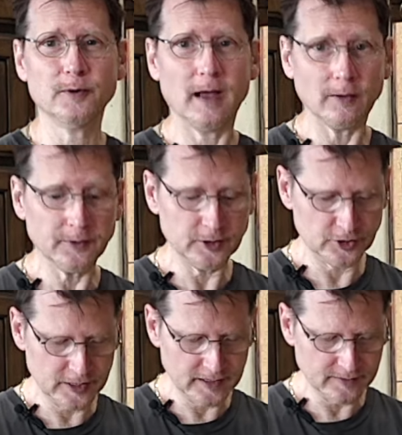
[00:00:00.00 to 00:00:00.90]
healthy
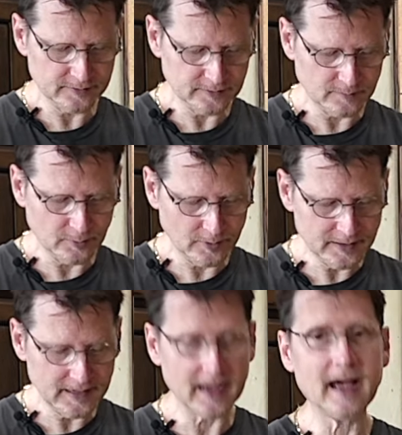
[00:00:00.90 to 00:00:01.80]
shake, so I'm going
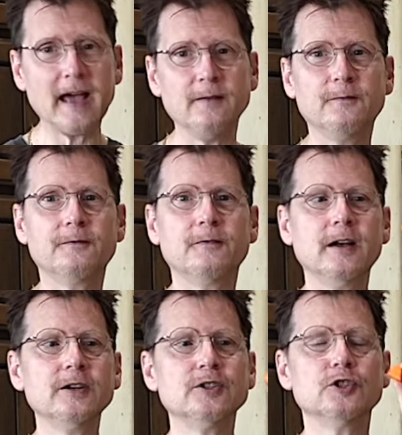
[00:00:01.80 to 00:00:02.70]
to add
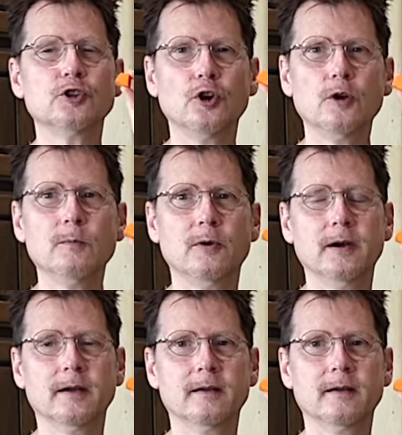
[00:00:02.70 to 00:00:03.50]
fresh turmeric.